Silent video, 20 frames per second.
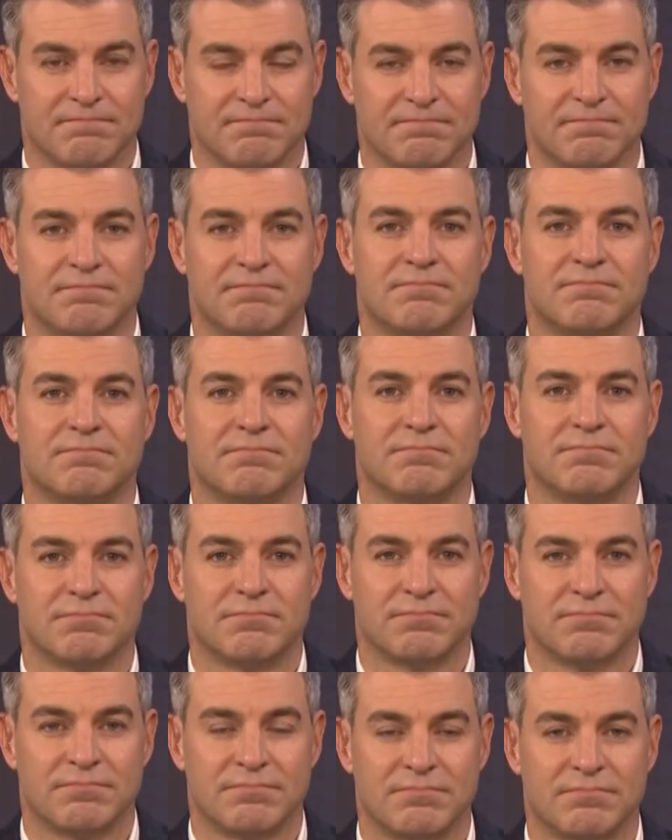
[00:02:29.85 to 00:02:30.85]

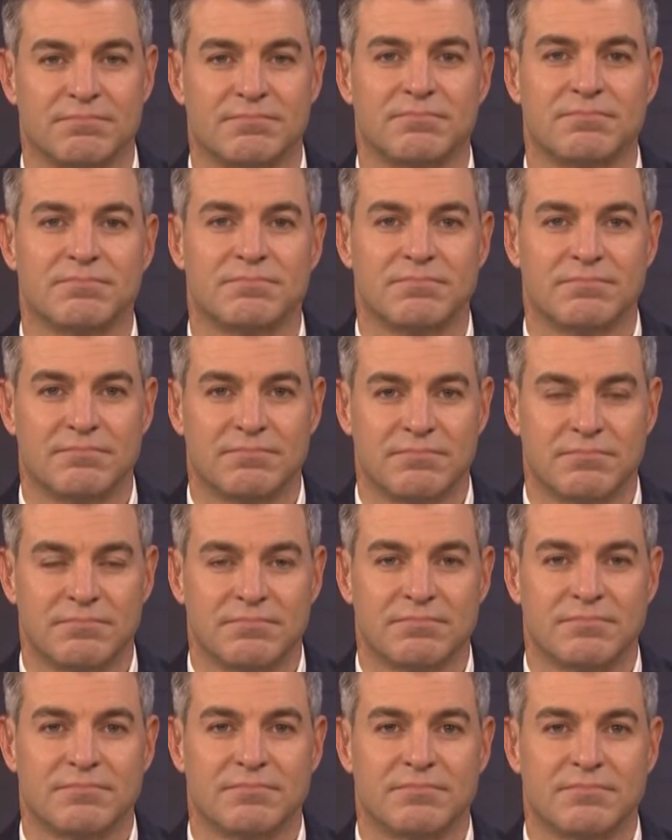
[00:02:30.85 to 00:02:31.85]

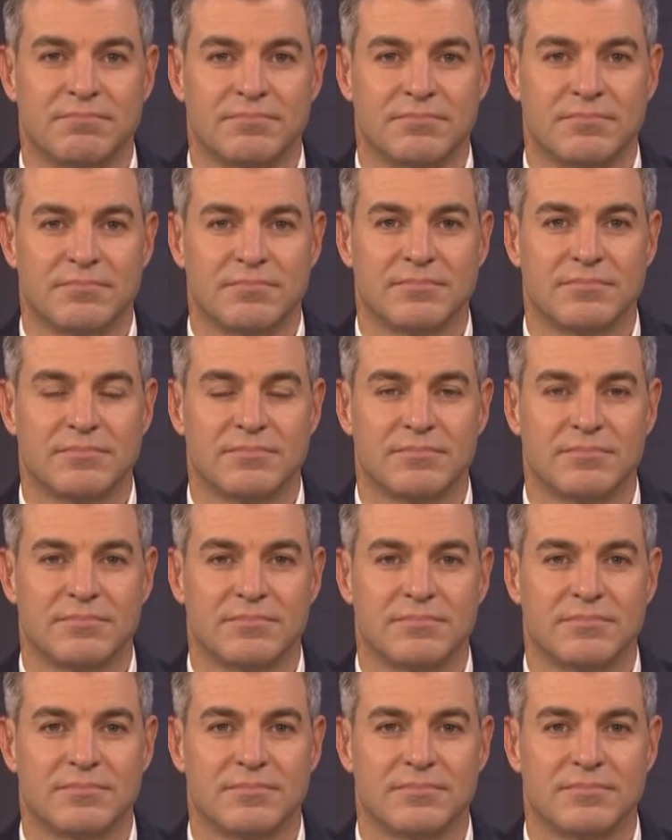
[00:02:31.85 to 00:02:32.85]

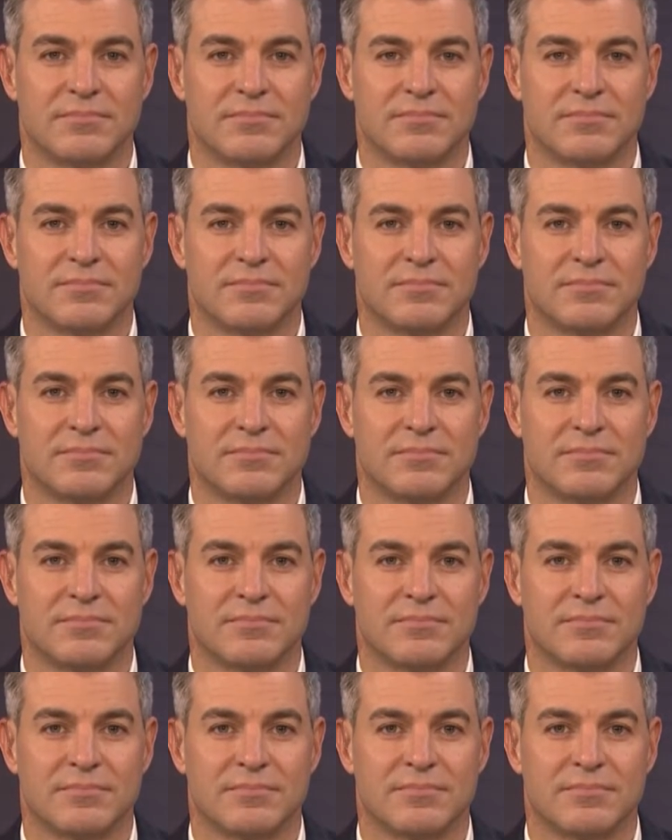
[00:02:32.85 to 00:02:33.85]

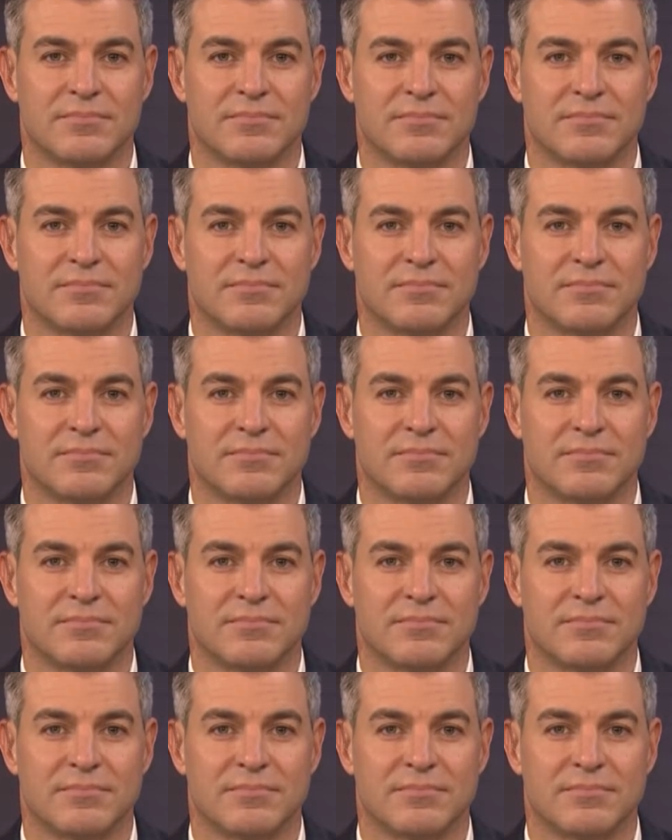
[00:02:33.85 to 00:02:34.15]
No words are spoken by the person on screen.